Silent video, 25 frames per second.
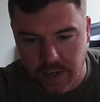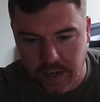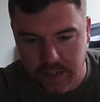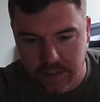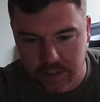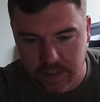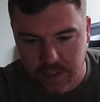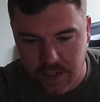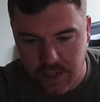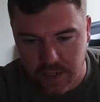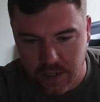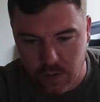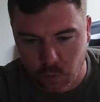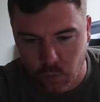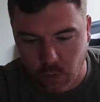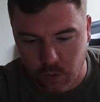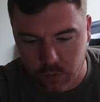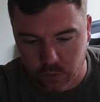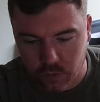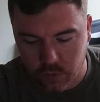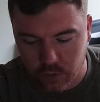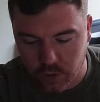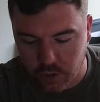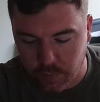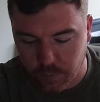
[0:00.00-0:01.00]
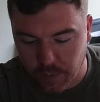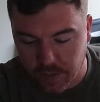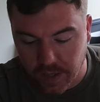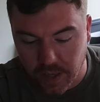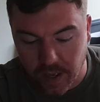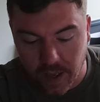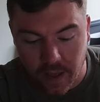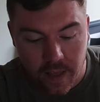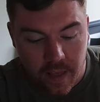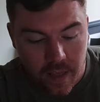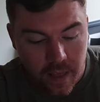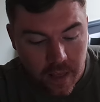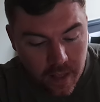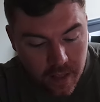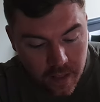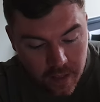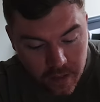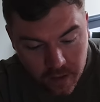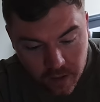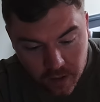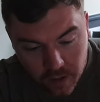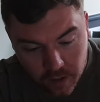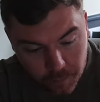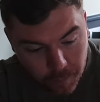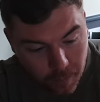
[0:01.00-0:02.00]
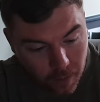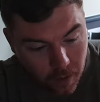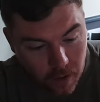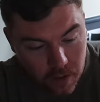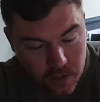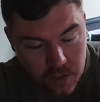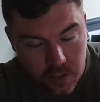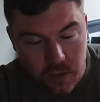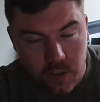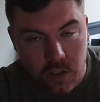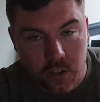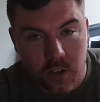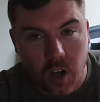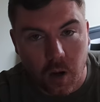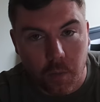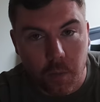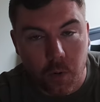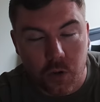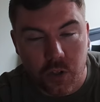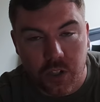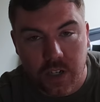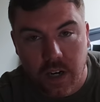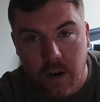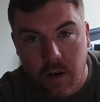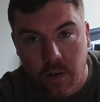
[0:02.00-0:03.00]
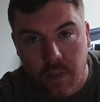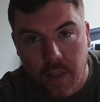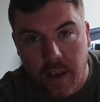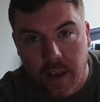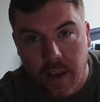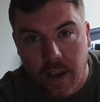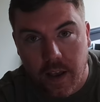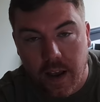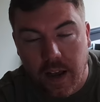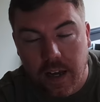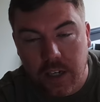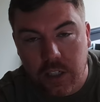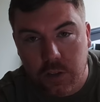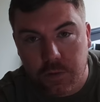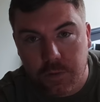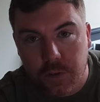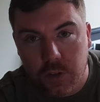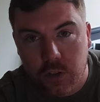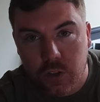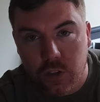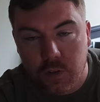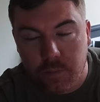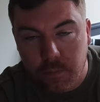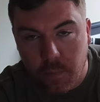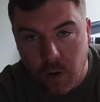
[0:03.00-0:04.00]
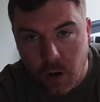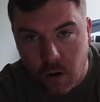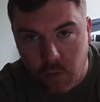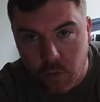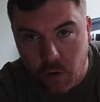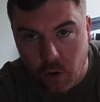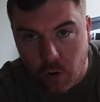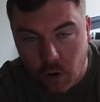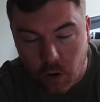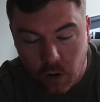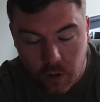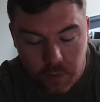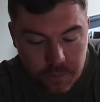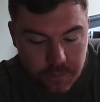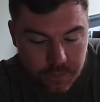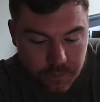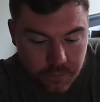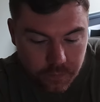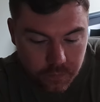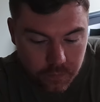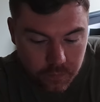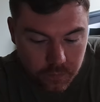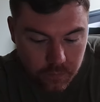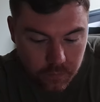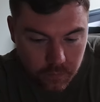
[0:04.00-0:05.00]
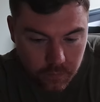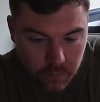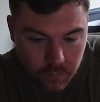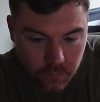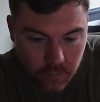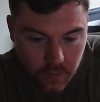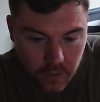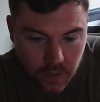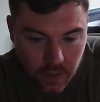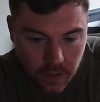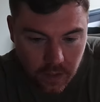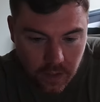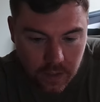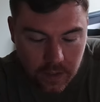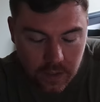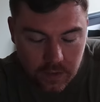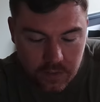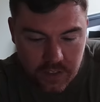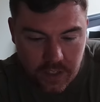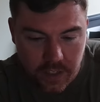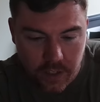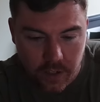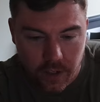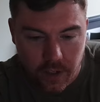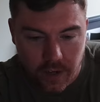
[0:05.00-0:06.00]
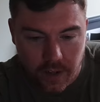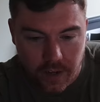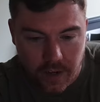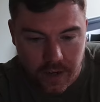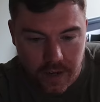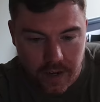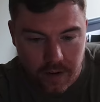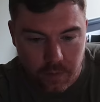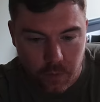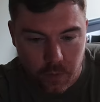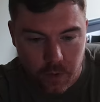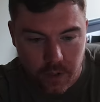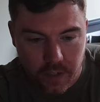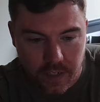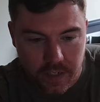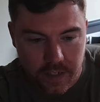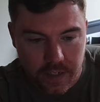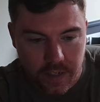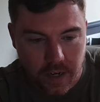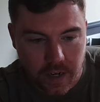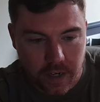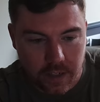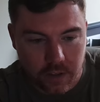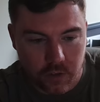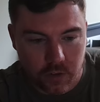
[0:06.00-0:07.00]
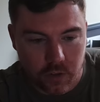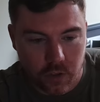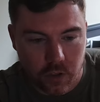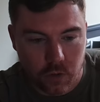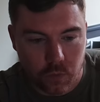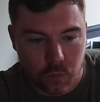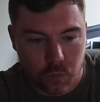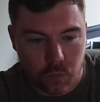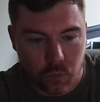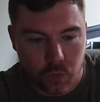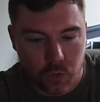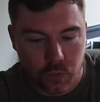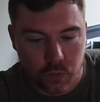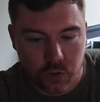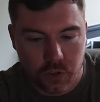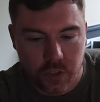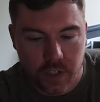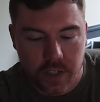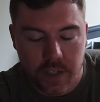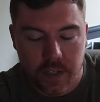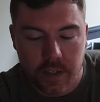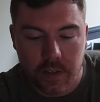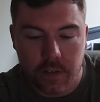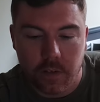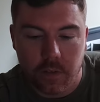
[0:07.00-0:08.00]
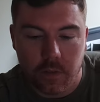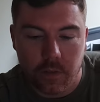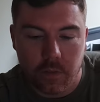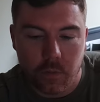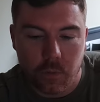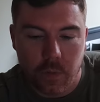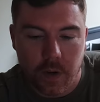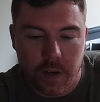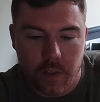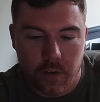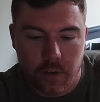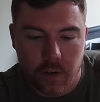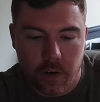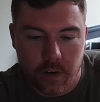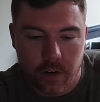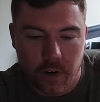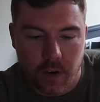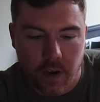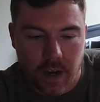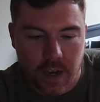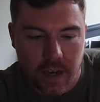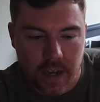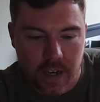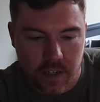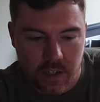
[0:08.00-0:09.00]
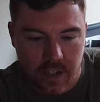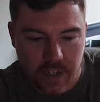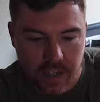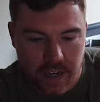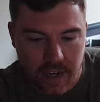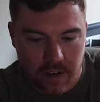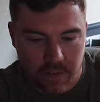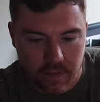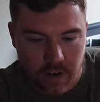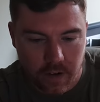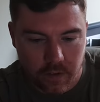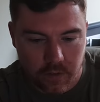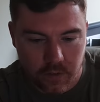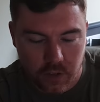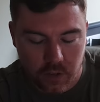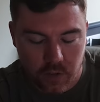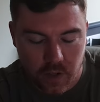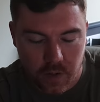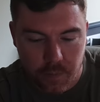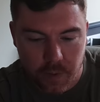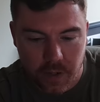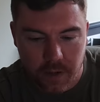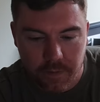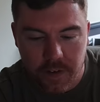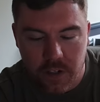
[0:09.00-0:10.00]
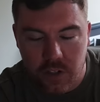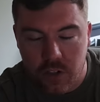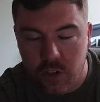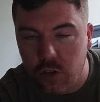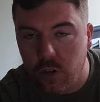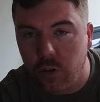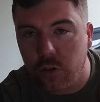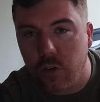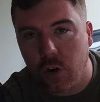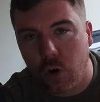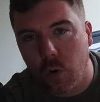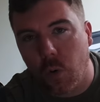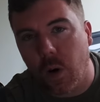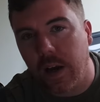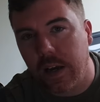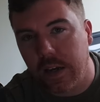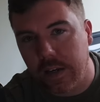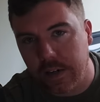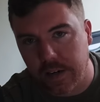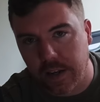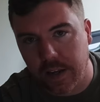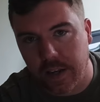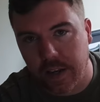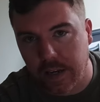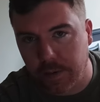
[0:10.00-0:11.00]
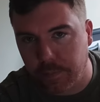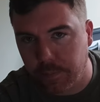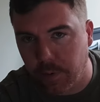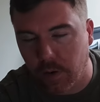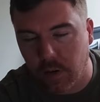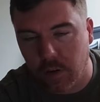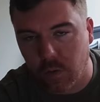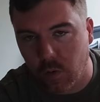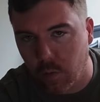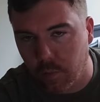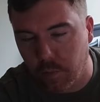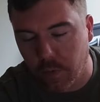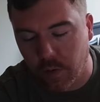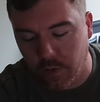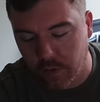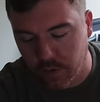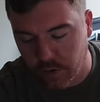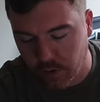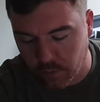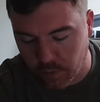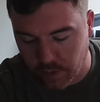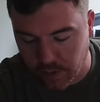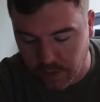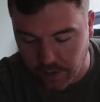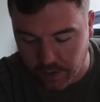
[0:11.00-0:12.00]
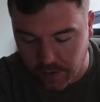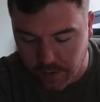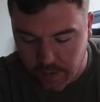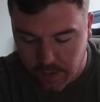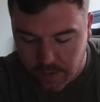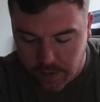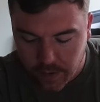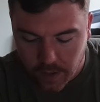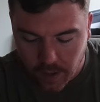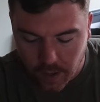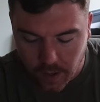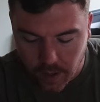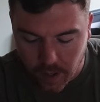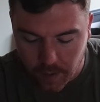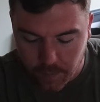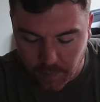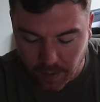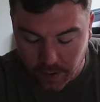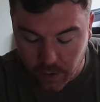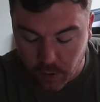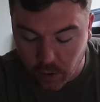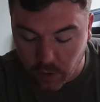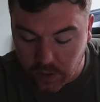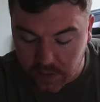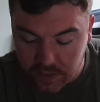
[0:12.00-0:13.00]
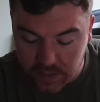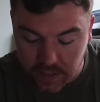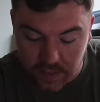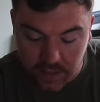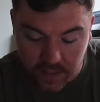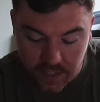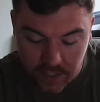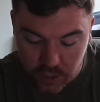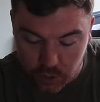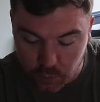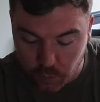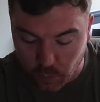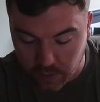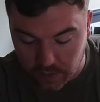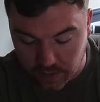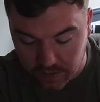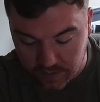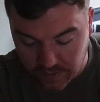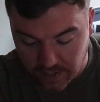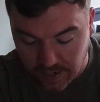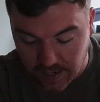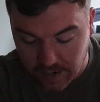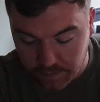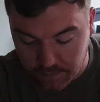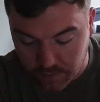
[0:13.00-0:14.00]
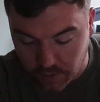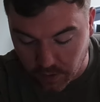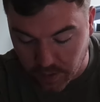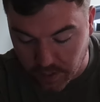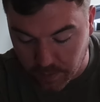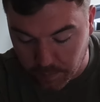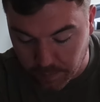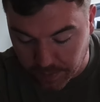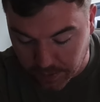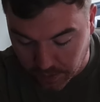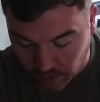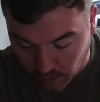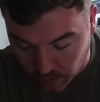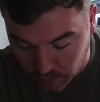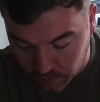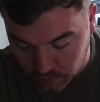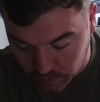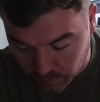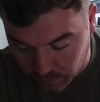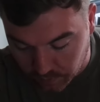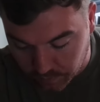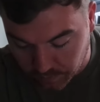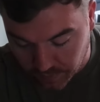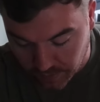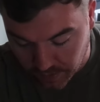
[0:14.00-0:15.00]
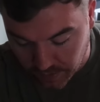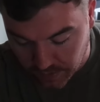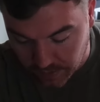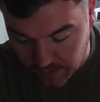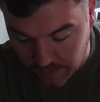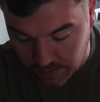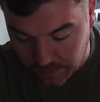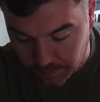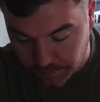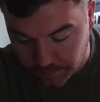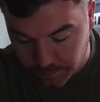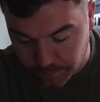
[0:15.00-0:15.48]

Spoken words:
as he wants to. But yeah, apologies, there's not much out there. As for tomorrow, like I said earlier, I am working nights, so we'll see whether or not I actually get round to it. But if it's another quiet day, I probably won't bother doing it. I only did this one. I dived on it because of the